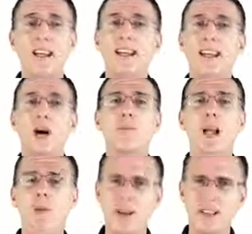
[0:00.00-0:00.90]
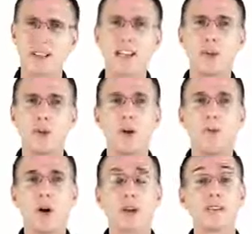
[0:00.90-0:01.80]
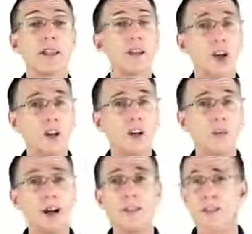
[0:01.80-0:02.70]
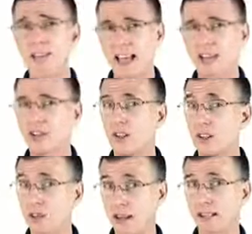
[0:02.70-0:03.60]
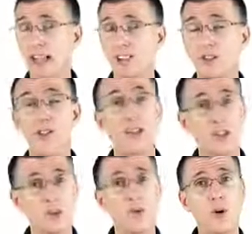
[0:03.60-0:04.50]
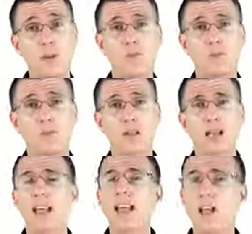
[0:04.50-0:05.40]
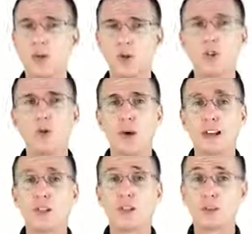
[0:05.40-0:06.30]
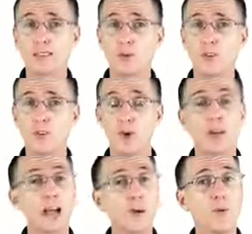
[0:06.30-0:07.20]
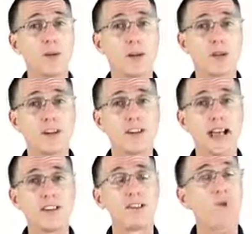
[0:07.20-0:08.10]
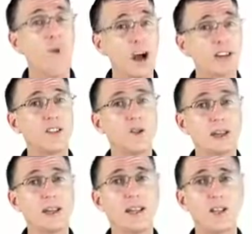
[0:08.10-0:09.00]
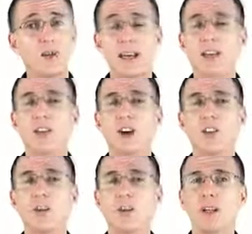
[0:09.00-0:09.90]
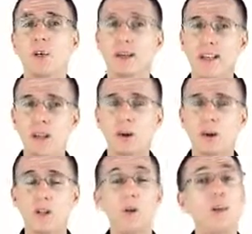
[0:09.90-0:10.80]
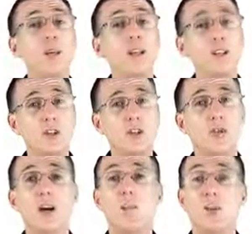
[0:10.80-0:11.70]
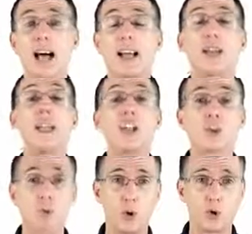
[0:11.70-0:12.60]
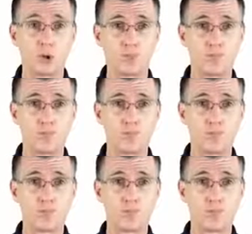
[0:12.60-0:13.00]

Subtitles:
Now, I want to take a quick pause and talk about the status of our transaction at this point. In order to actually see what's going on with our transaction while it's making its path along the Bitcoin network, we can use a block explorer.